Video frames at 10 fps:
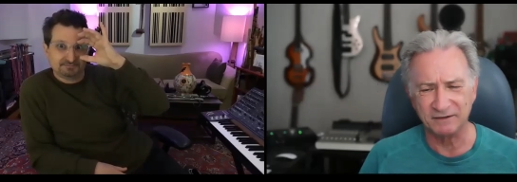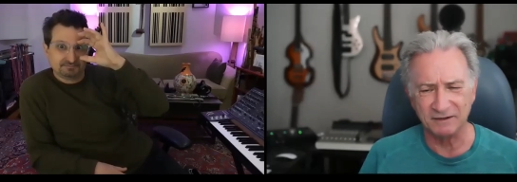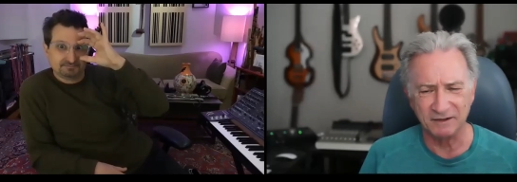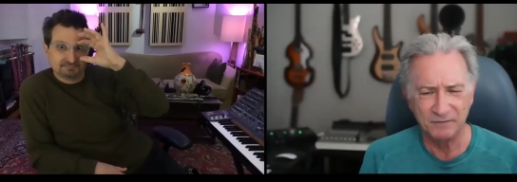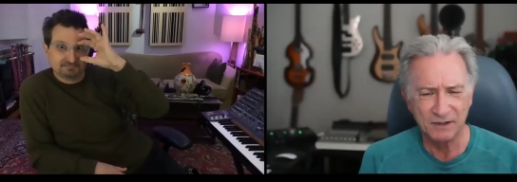
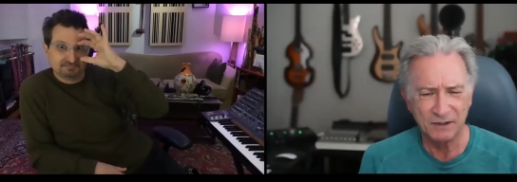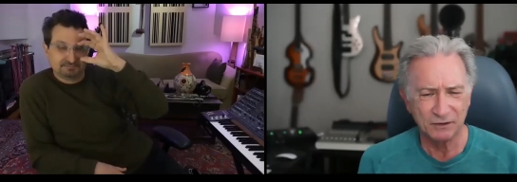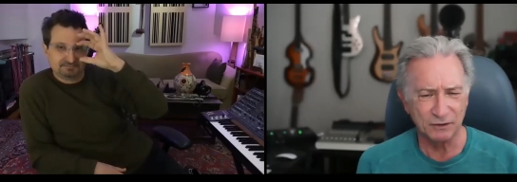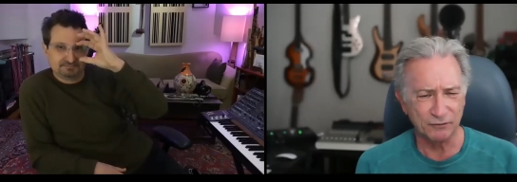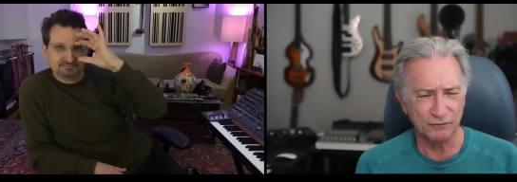Speaker 1: a
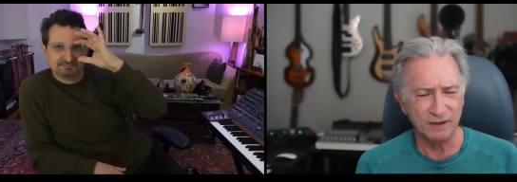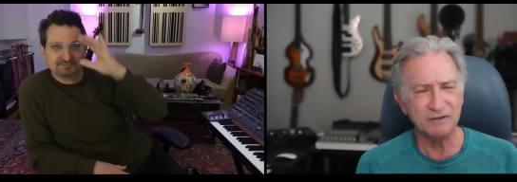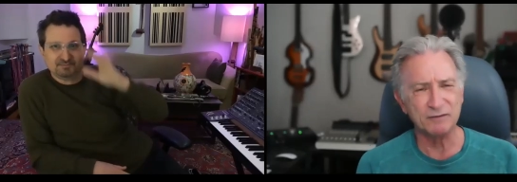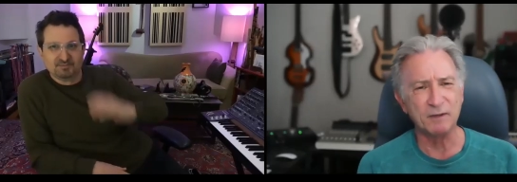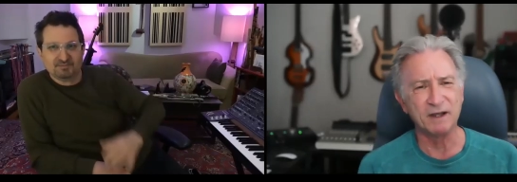good friend of
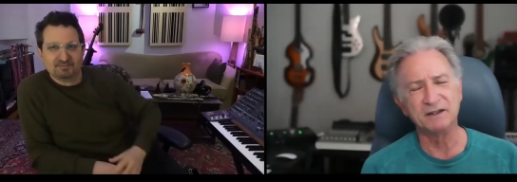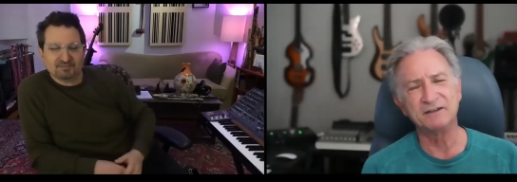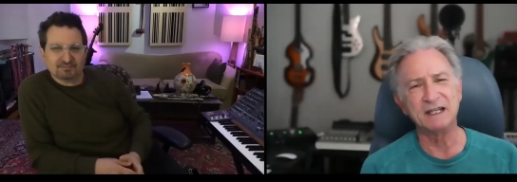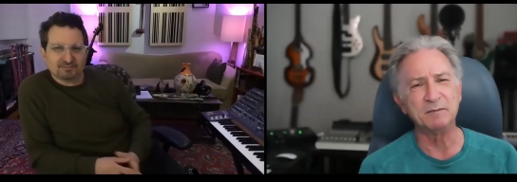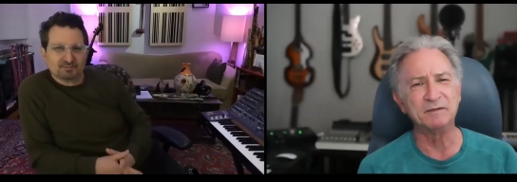mine is
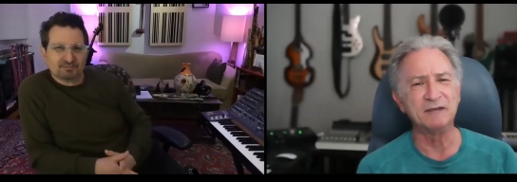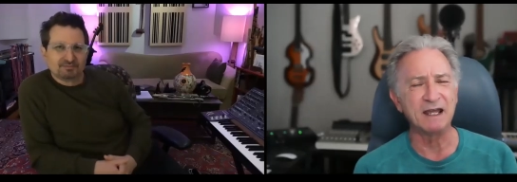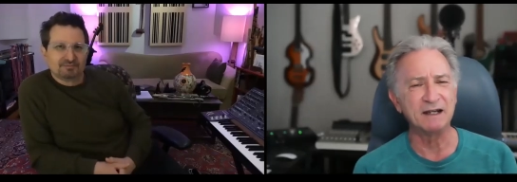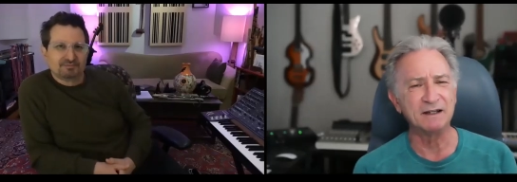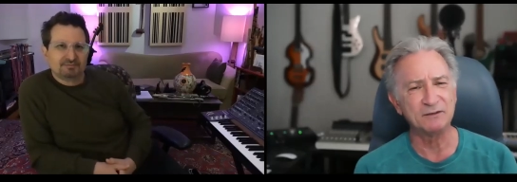named
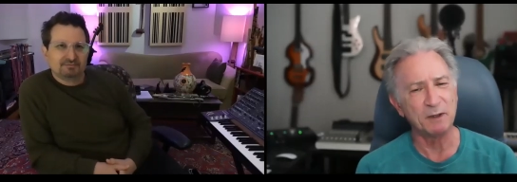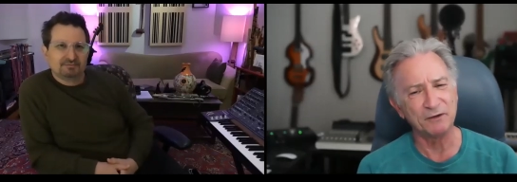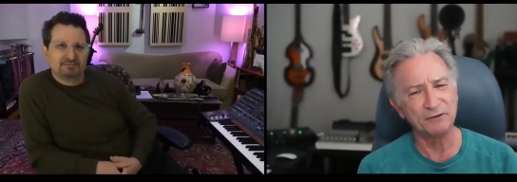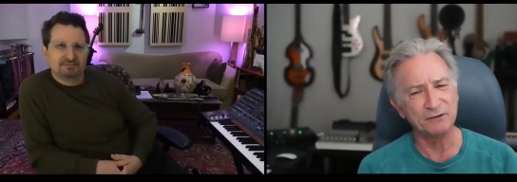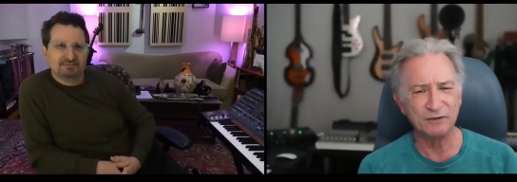Dan and
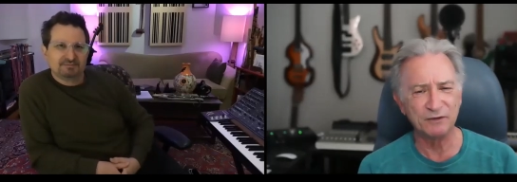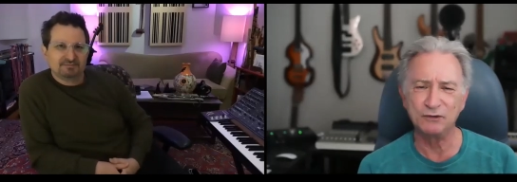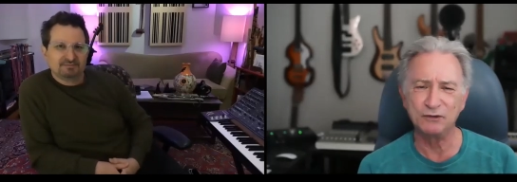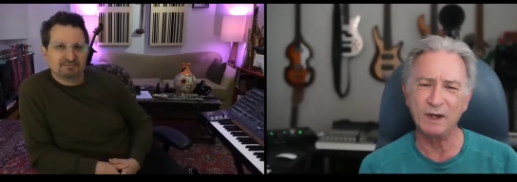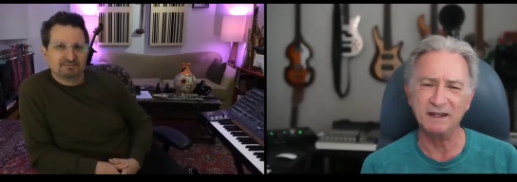spells it with
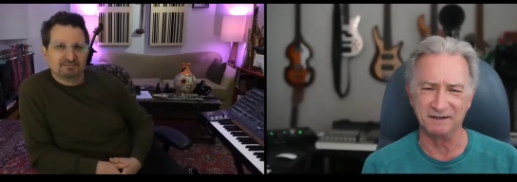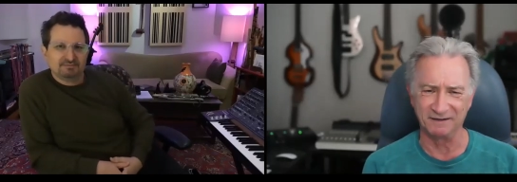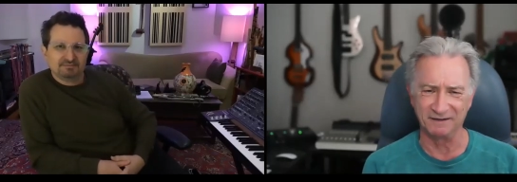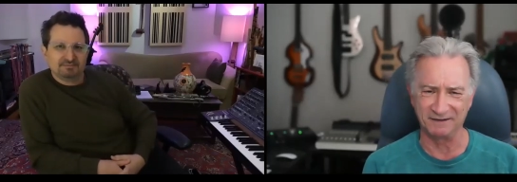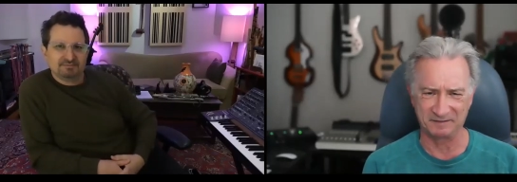two
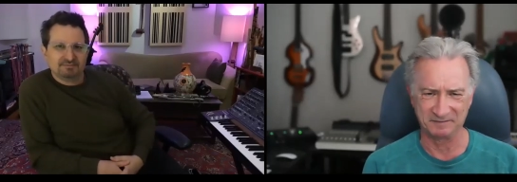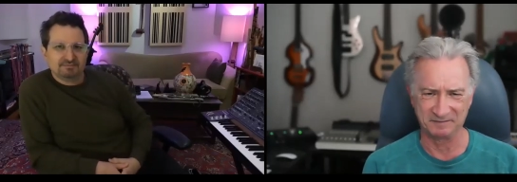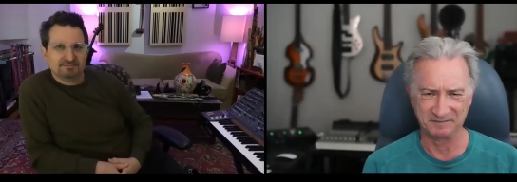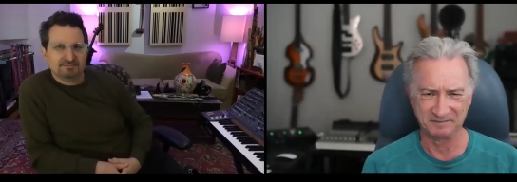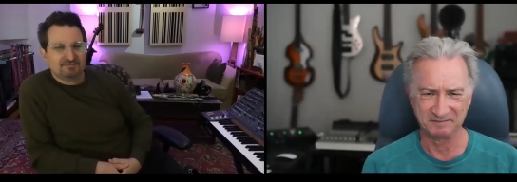N's.
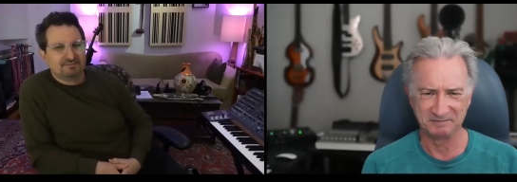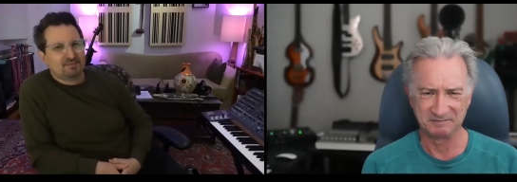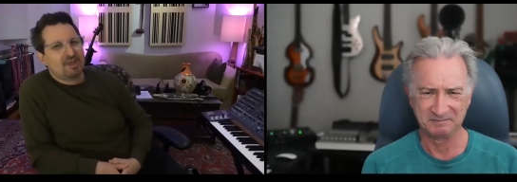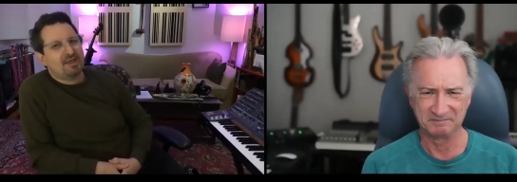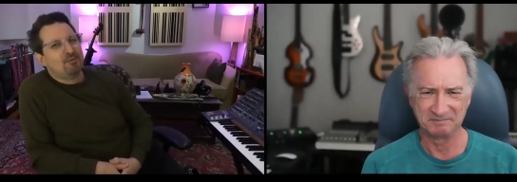
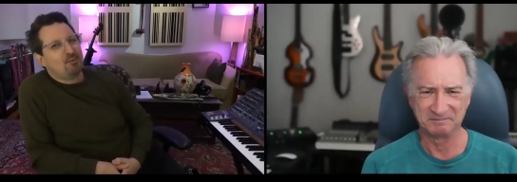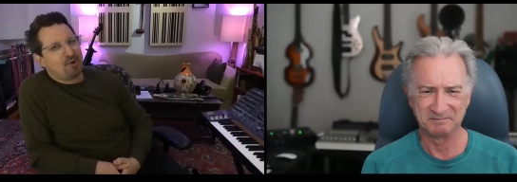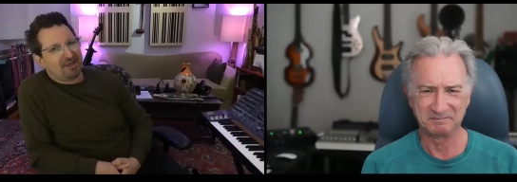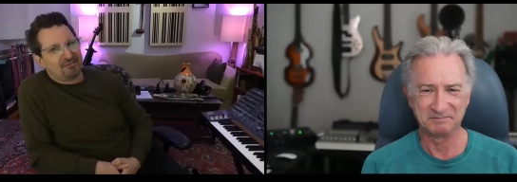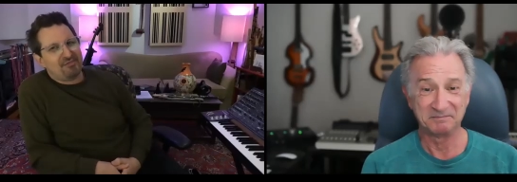
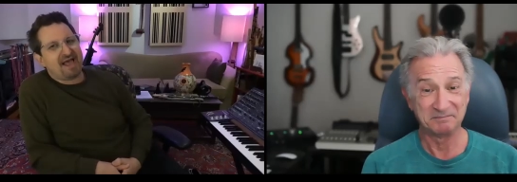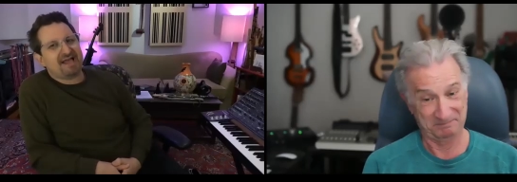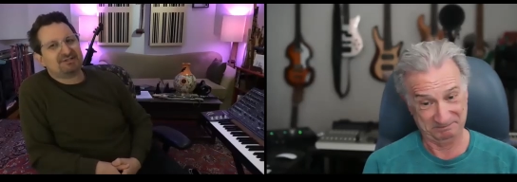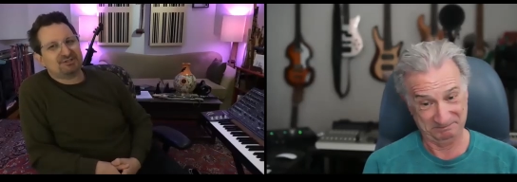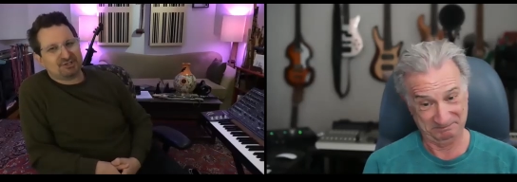
Speaker 2: Well,
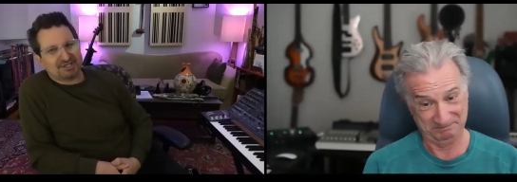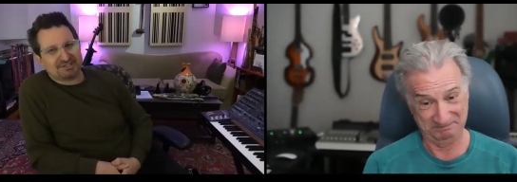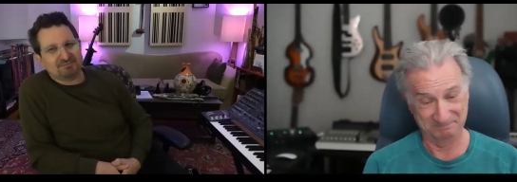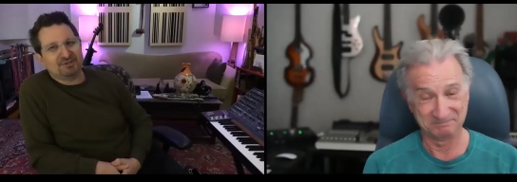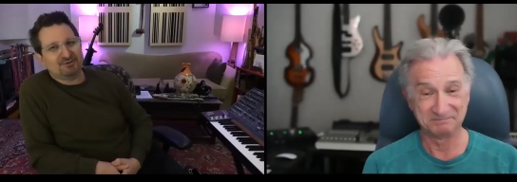that's
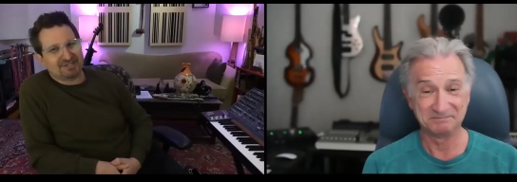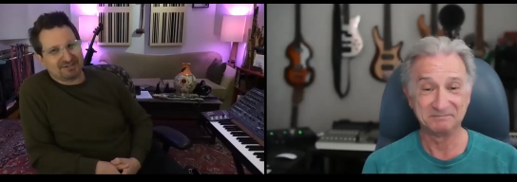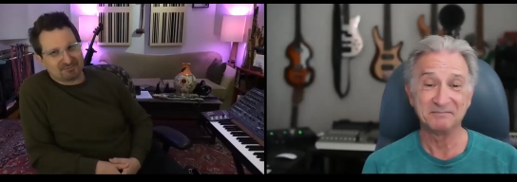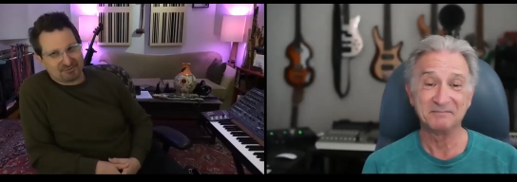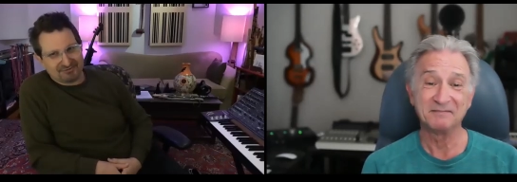just abusing
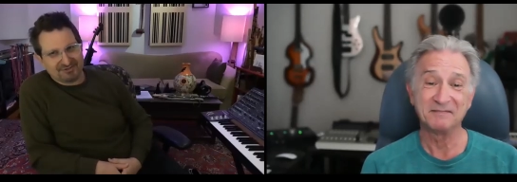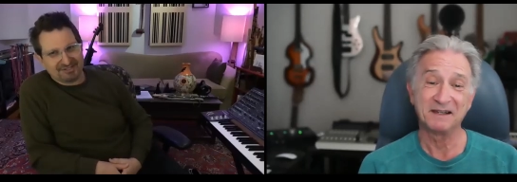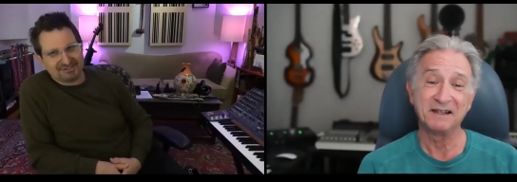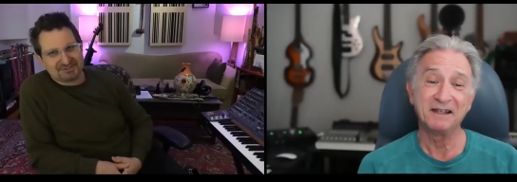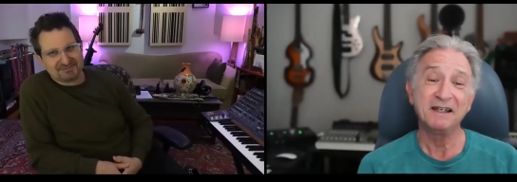the
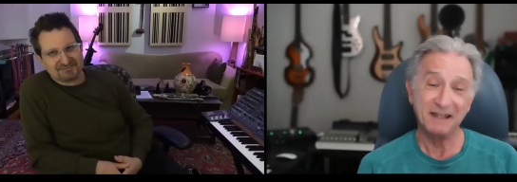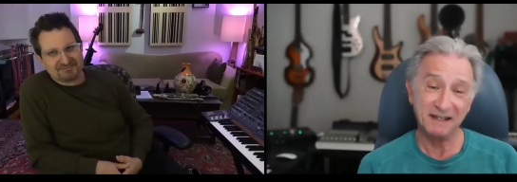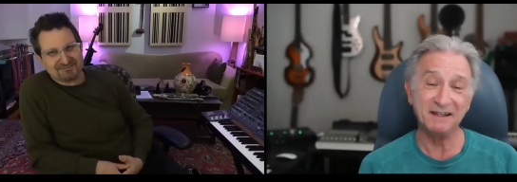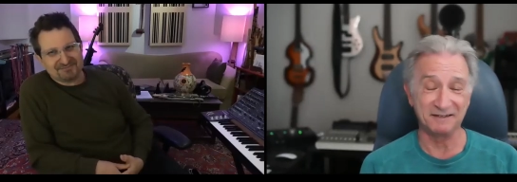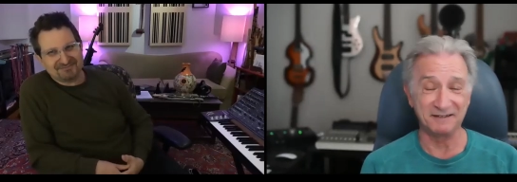privilege.
Speaker 1: It
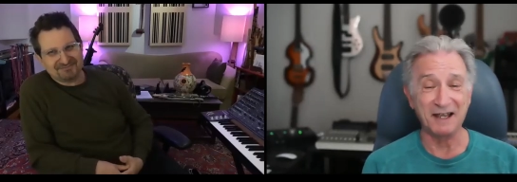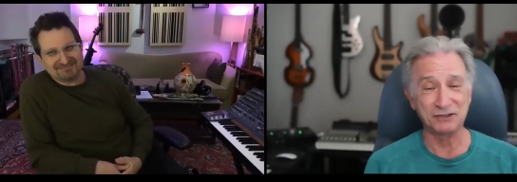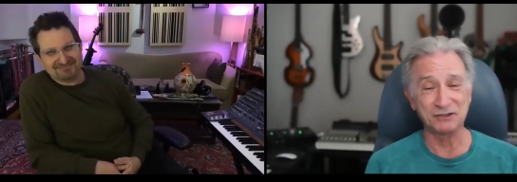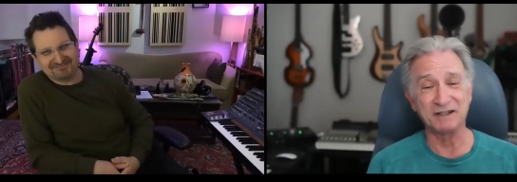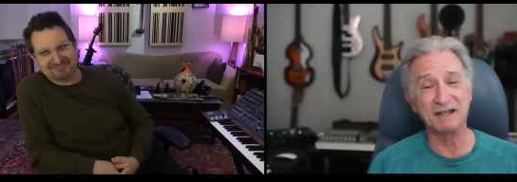is,
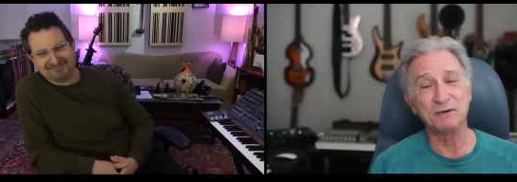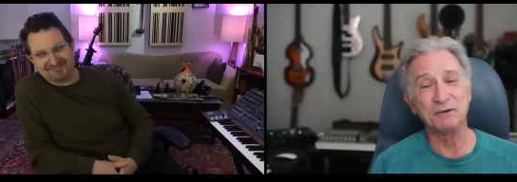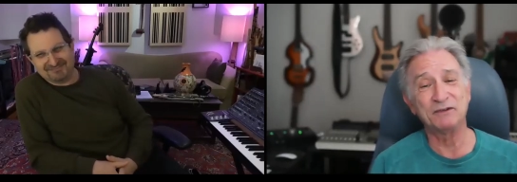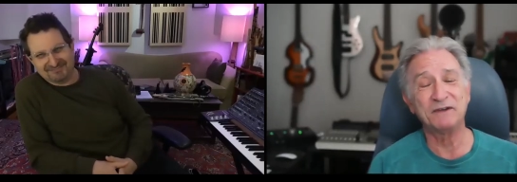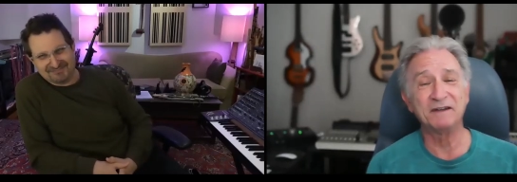actually. I've always
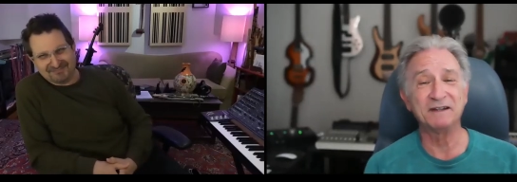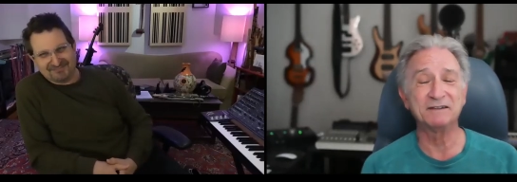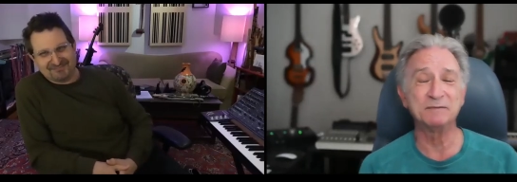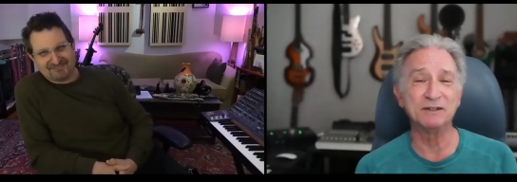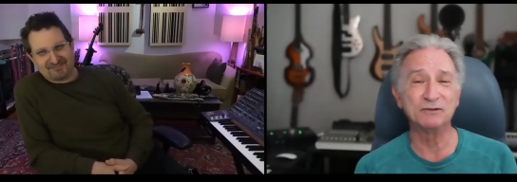found that to
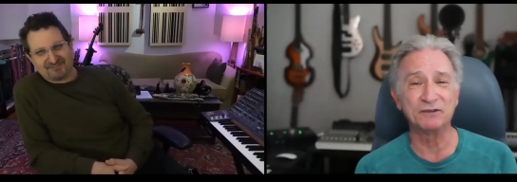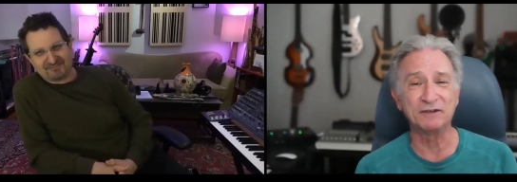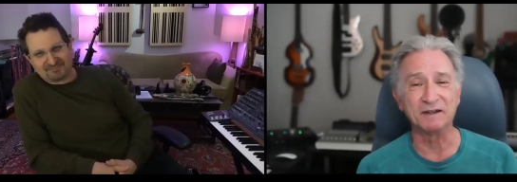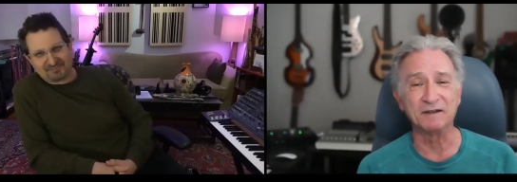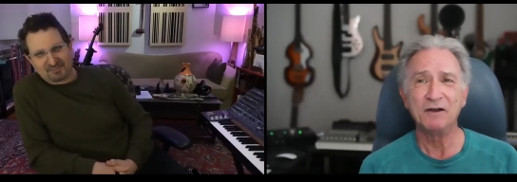be interesting.